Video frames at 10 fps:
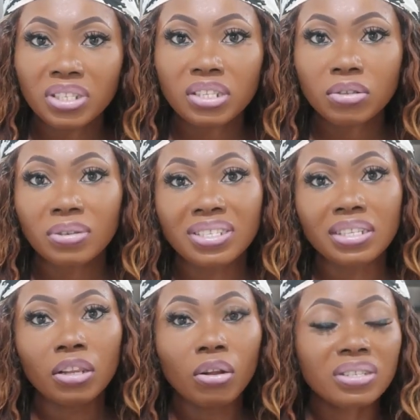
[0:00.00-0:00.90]
Sea salt
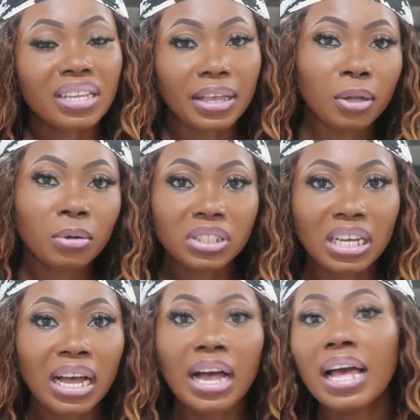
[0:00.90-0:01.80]
is a lot
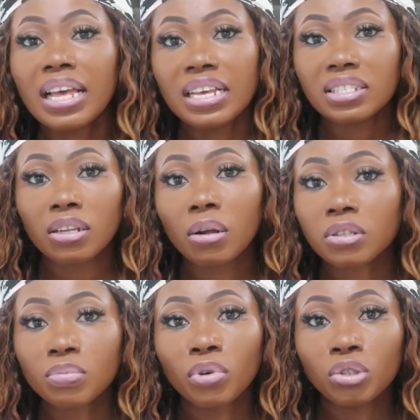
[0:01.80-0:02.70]
healthier, it's a
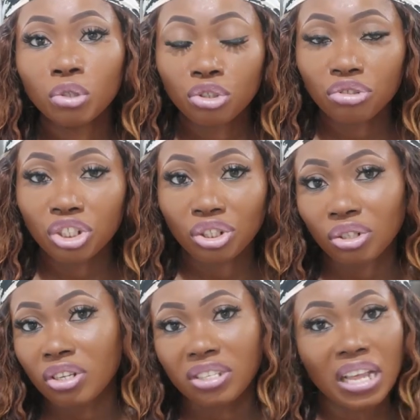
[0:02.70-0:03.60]
lot more
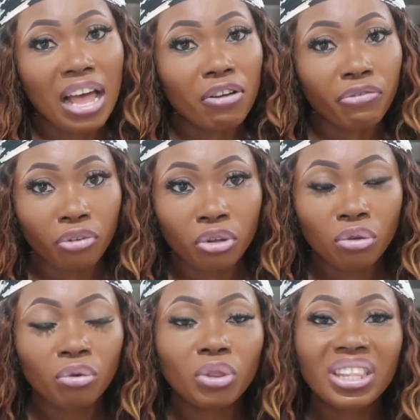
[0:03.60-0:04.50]
nutritious for
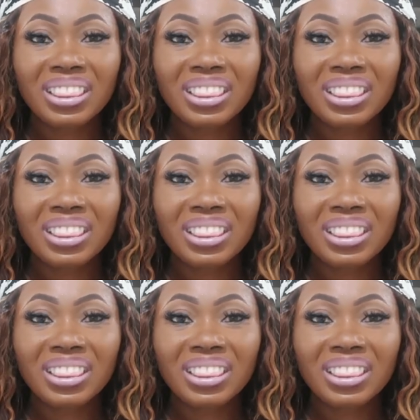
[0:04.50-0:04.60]
you.